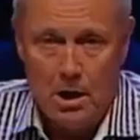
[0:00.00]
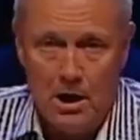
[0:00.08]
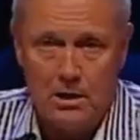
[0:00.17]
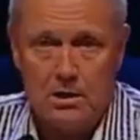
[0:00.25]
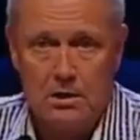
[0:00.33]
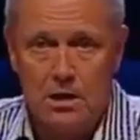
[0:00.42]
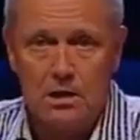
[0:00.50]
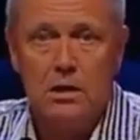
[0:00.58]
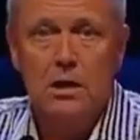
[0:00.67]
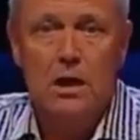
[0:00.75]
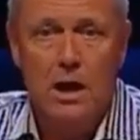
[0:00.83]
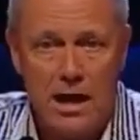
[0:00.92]
it's this
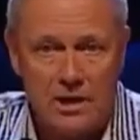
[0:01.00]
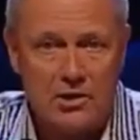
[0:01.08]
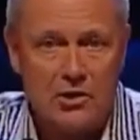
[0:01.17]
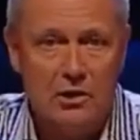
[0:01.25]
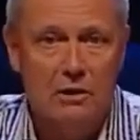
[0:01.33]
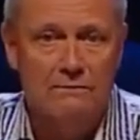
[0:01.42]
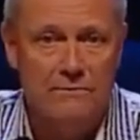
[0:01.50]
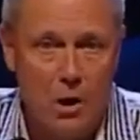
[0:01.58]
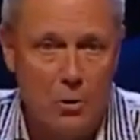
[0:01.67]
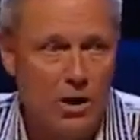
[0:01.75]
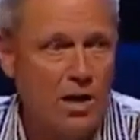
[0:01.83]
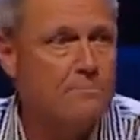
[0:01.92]
election
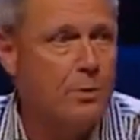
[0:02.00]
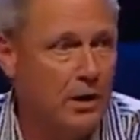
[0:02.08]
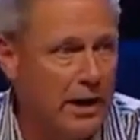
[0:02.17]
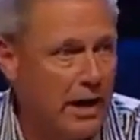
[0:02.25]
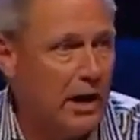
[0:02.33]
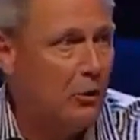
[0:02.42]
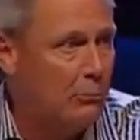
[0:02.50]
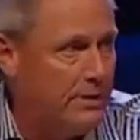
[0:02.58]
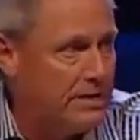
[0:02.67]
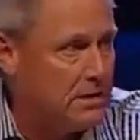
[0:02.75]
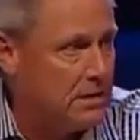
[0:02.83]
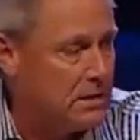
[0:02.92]
voting political
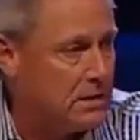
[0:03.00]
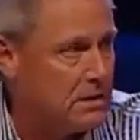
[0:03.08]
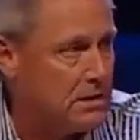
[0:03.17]
business.